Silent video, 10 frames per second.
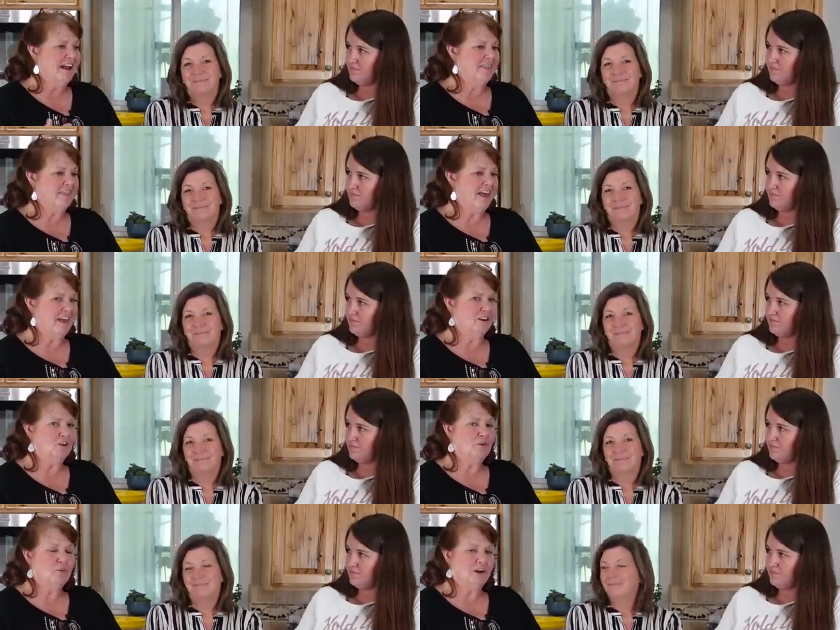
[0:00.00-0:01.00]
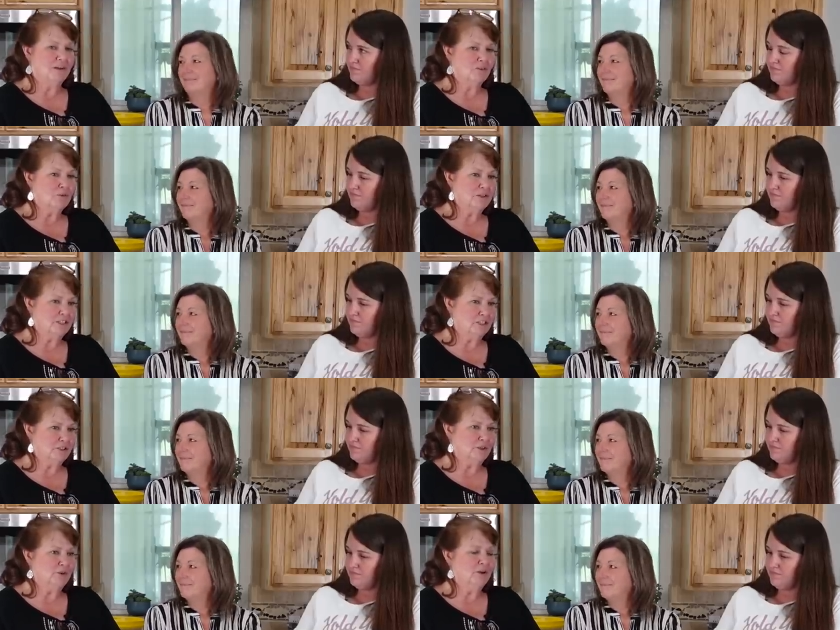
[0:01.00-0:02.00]
Speaker 1: and then whatever we
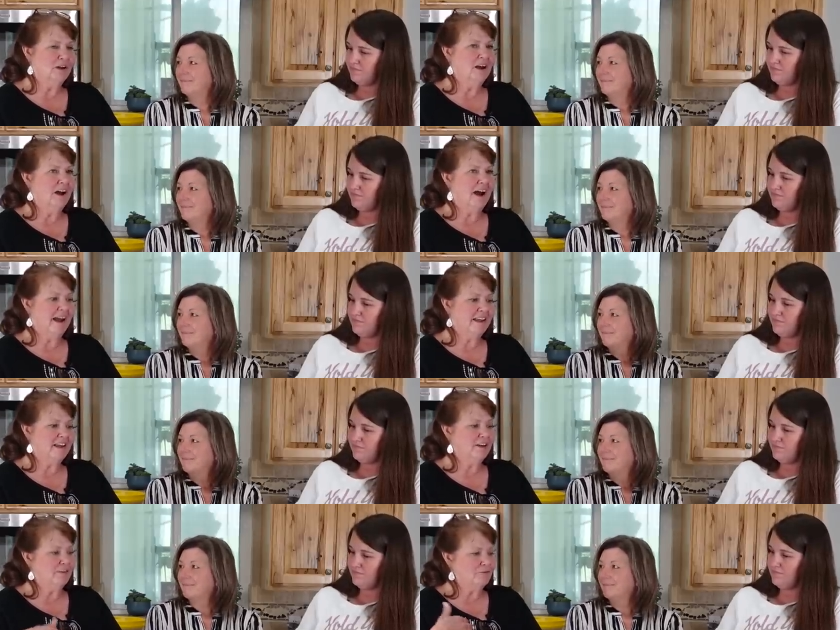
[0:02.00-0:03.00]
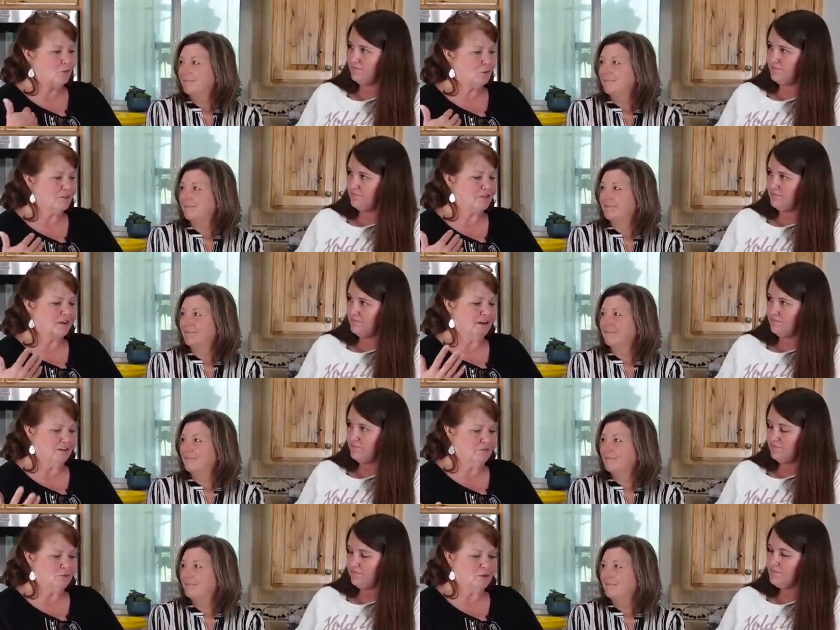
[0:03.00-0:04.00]
do, I get a fourth
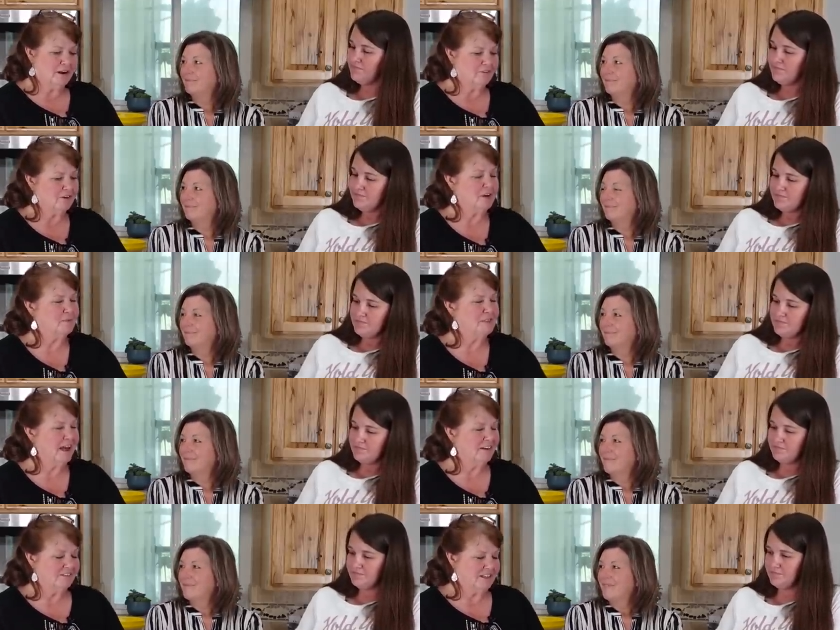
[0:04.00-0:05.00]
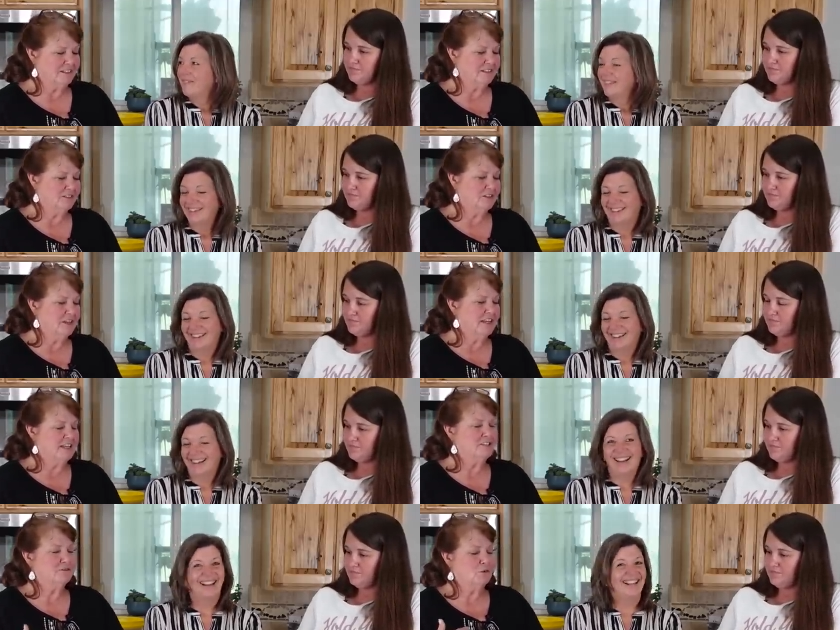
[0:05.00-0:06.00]
of whatever comes out of it.
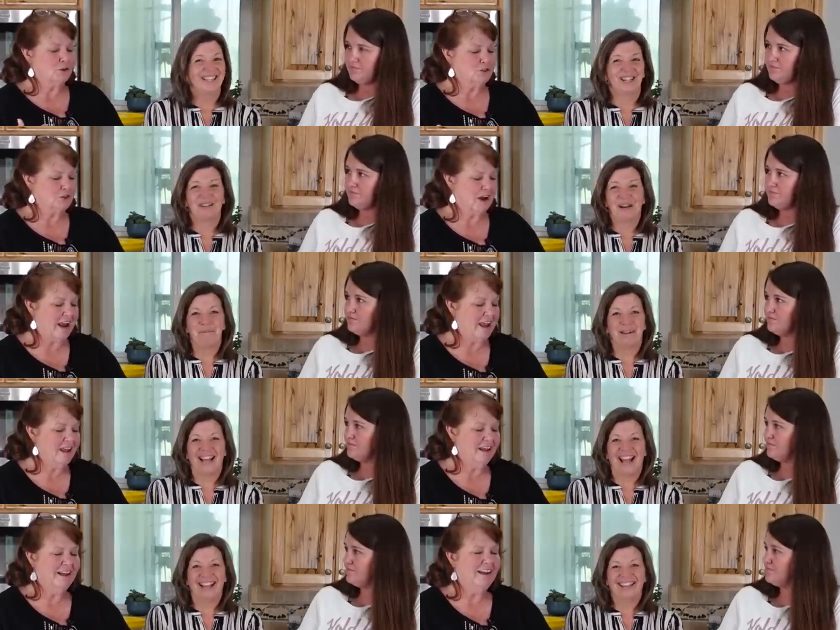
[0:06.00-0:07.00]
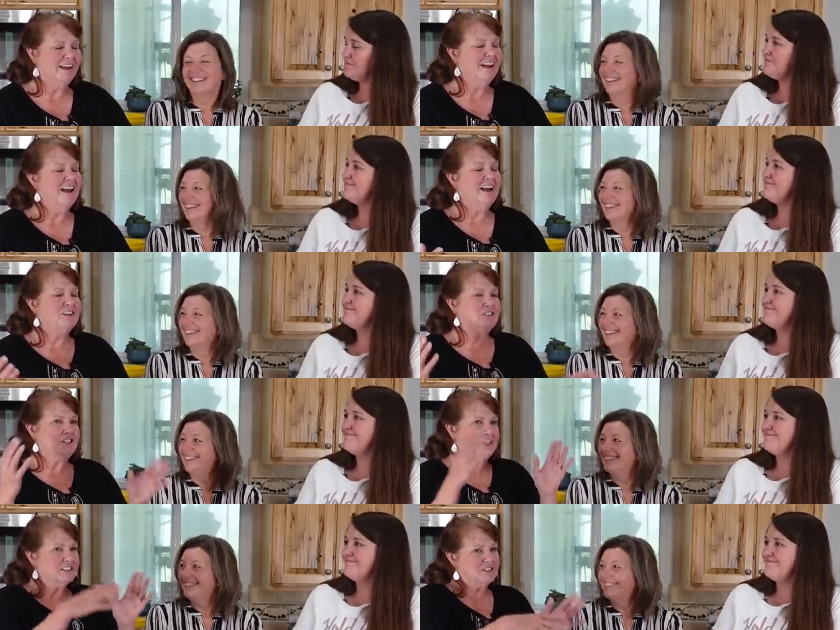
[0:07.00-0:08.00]
It's a four tray. That's a great plan.
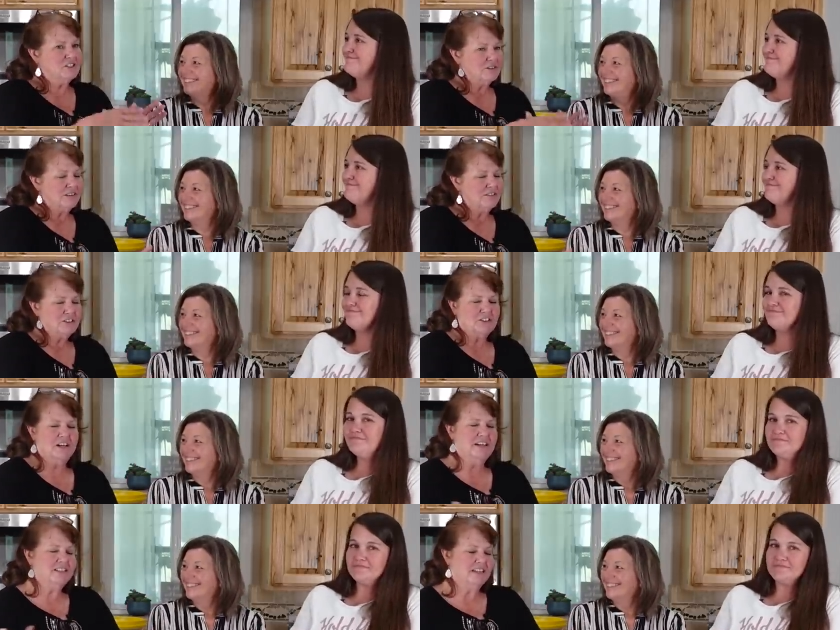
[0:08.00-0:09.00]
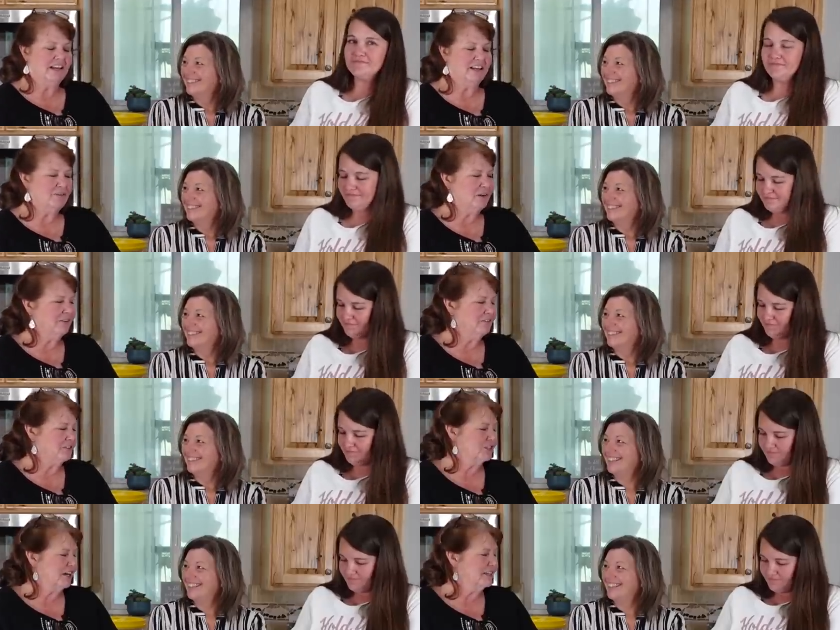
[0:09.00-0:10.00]
She gets three of the trays and I get one of the
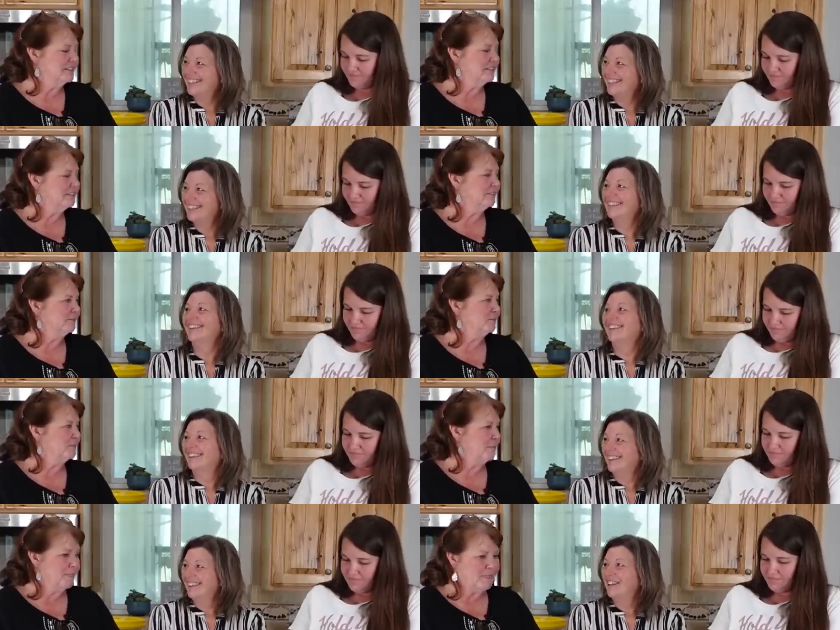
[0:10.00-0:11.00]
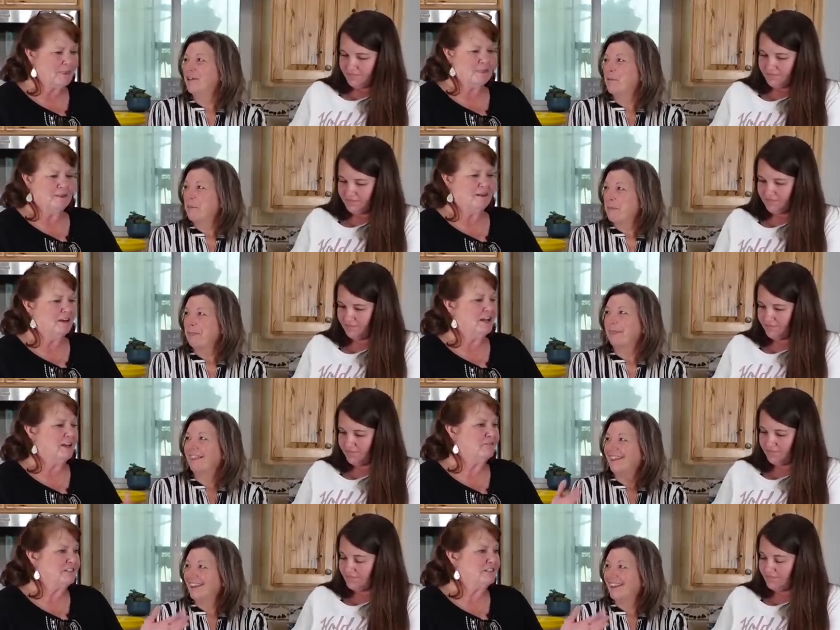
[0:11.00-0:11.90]
trays. If